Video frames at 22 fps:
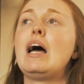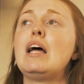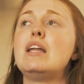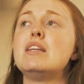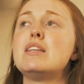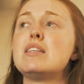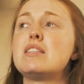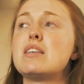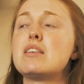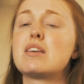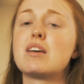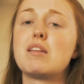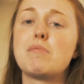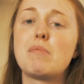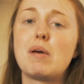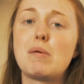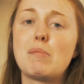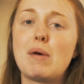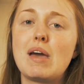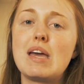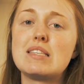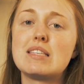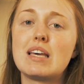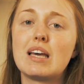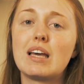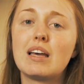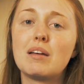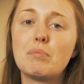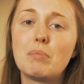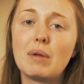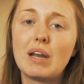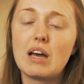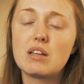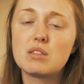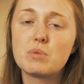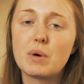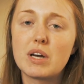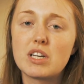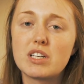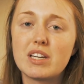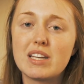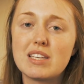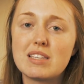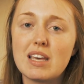and it's just going to be amazing being able to
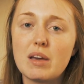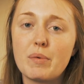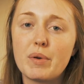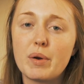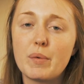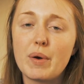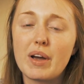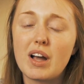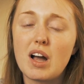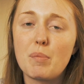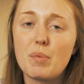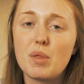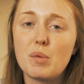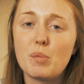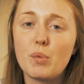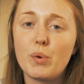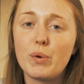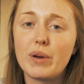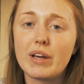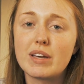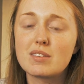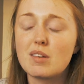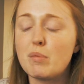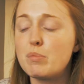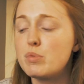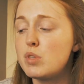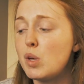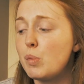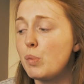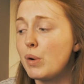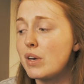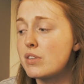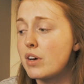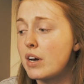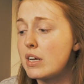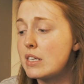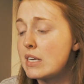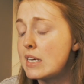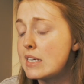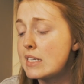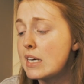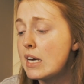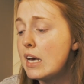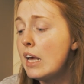actually see when I wake up in the morning, so I'm super
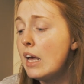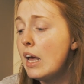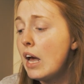excited.